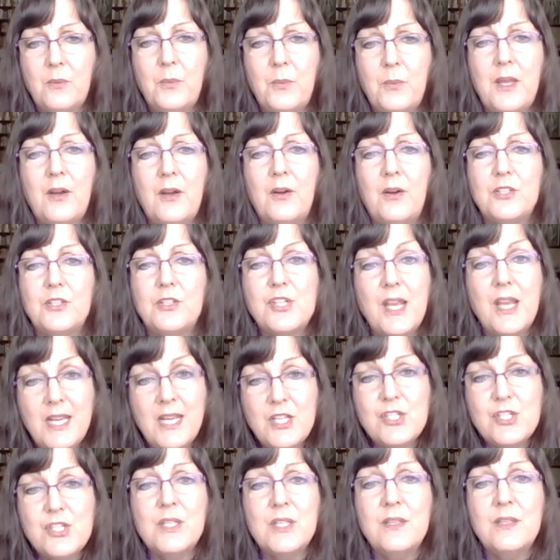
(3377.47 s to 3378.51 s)
We are
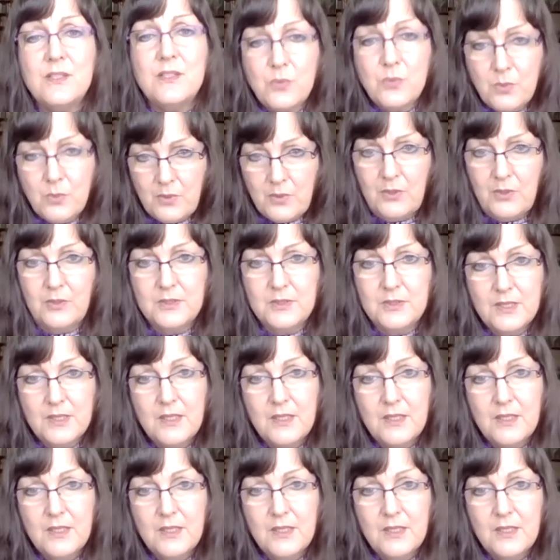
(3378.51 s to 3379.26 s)
changing this world